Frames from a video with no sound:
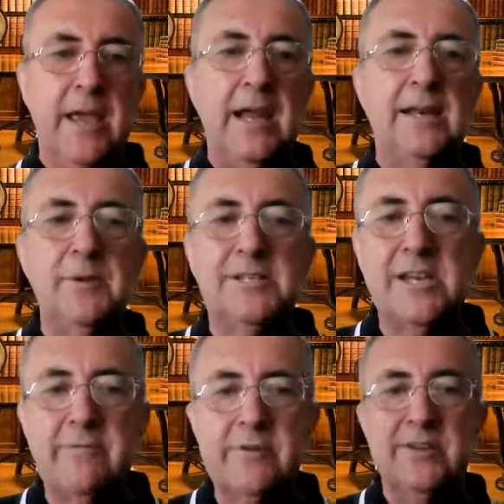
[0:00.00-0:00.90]
Any
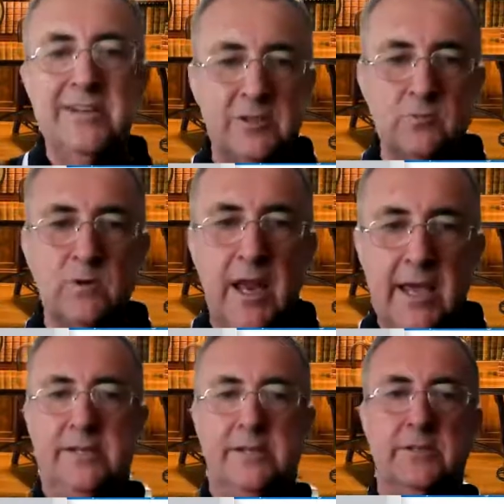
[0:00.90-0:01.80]
material that isn't
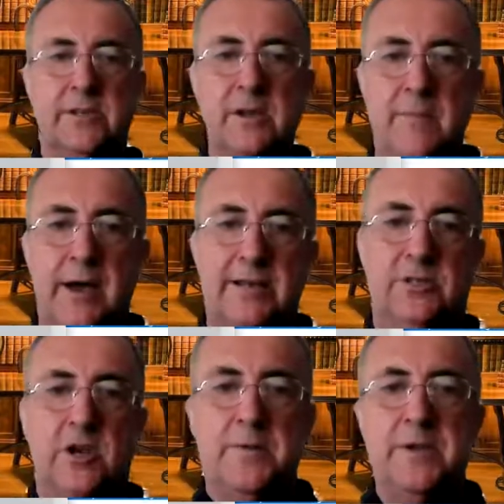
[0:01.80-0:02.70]
related to your main
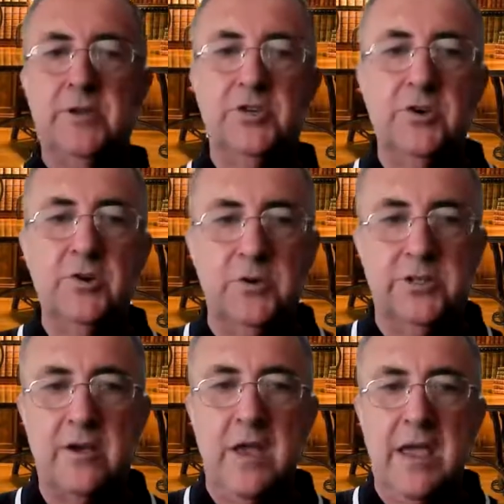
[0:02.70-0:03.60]
topic, you should also